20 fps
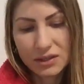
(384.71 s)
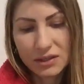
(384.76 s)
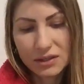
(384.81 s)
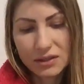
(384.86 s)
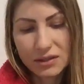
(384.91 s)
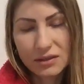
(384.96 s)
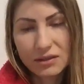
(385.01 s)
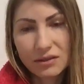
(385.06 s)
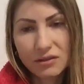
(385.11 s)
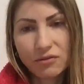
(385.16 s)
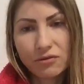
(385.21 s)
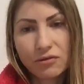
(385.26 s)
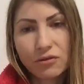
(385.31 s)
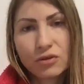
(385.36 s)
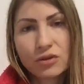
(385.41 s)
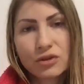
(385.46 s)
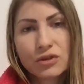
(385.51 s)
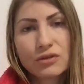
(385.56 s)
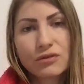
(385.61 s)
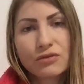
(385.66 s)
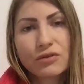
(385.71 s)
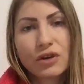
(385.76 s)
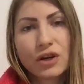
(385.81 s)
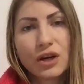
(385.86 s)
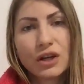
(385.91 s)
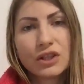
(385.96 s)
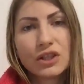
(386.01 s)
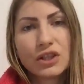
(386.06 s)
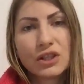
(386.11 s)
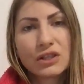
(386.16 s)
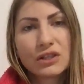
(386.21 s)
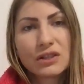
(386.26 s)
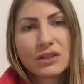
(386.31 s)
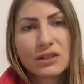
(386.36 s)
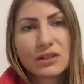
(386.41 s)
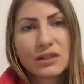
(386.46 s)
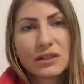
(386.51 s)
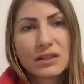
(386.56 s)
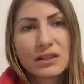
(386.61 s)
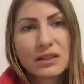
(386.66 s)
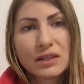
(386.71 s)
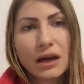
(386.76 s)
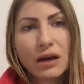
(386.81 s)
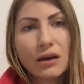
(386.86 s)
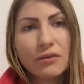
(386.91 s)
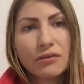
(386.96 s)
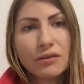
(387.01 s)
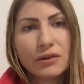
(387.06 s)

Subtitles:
this is the force of consciousness itself,